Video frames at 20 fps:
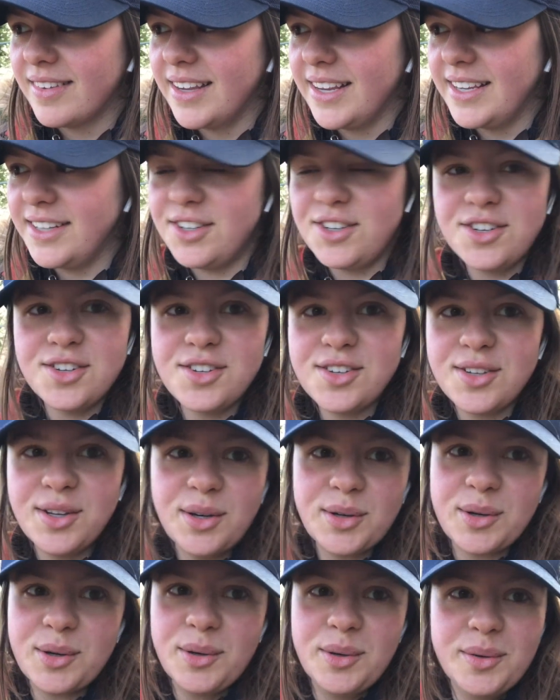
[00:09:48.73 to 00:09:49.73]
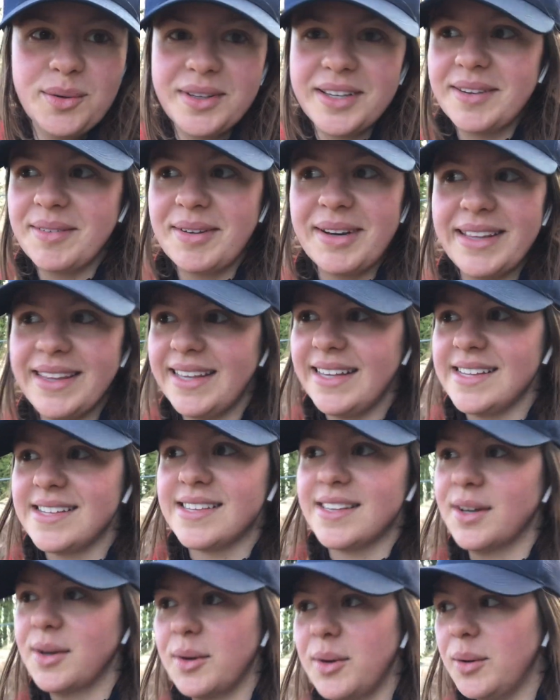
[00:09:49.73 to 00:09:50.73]
He's just so cool. He really is
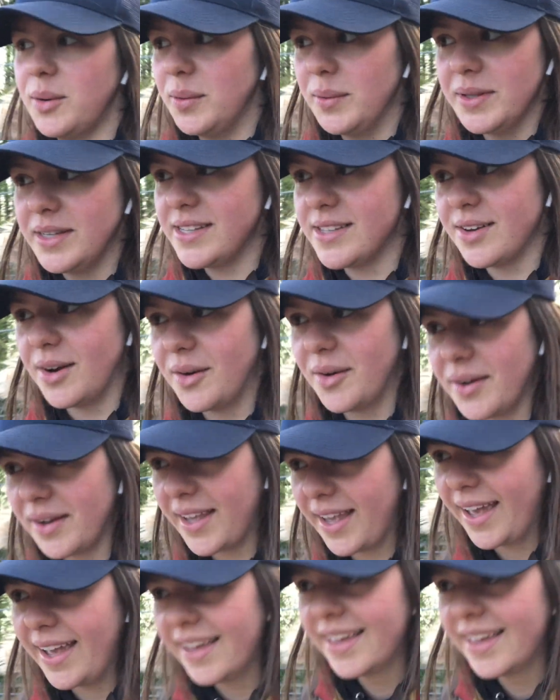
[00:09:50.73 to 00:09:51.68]
the coolest donkey.